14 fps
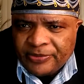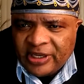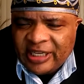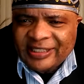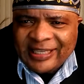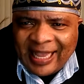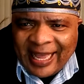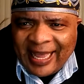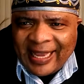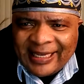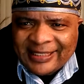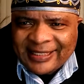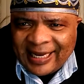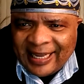It's
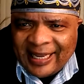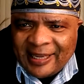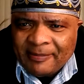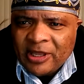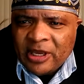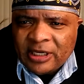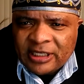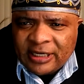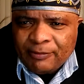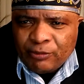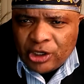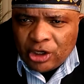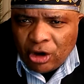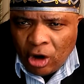high time that
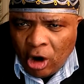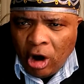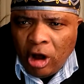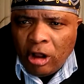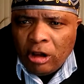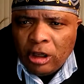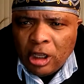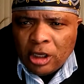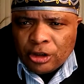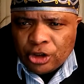we all